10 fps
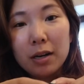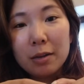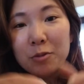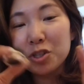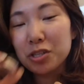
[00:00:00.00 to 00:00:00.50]
It
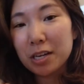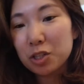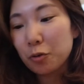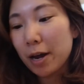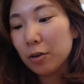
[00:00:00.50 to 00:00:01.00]
was just like a
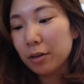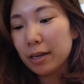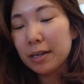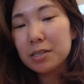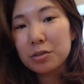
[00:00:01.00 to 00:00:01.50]
trial
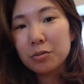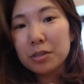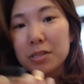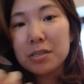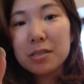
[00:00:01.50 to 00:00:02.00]
kit. So
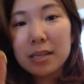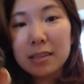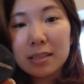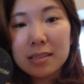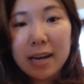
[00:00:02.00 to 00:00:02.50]
this is like
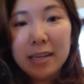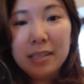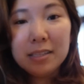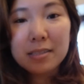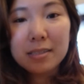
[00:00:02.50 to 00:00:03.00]
the
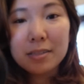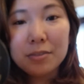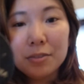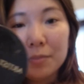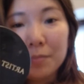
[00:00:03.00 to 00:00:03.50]
tiniest
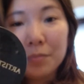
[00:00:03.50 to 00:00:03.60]
little